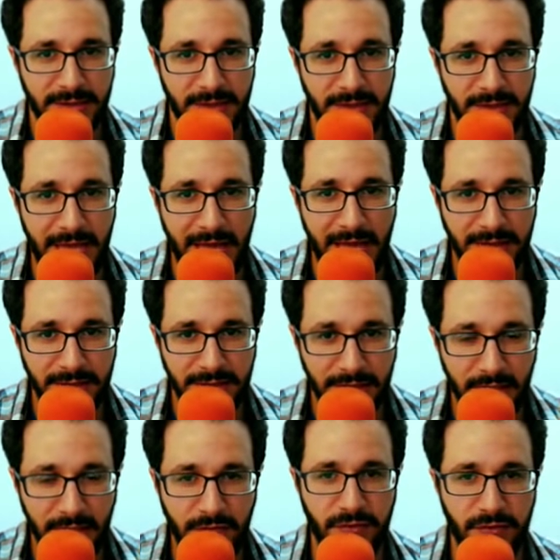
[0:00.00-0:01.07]
that
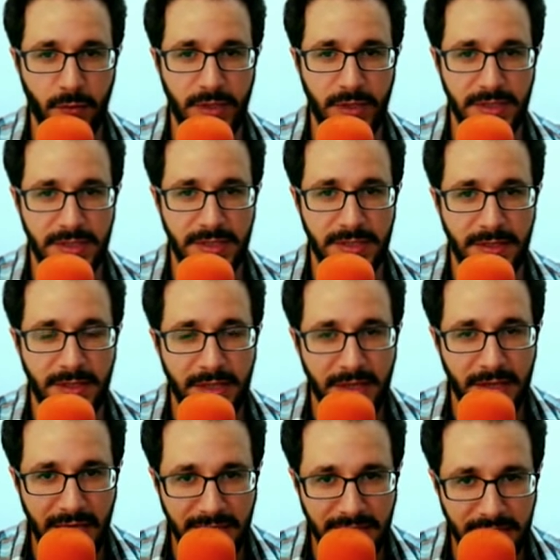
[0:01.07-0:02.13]
influence,
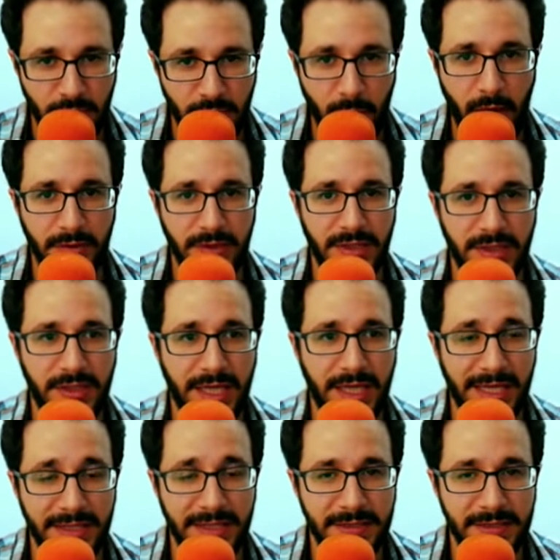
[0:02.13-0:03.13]
that surrounding light,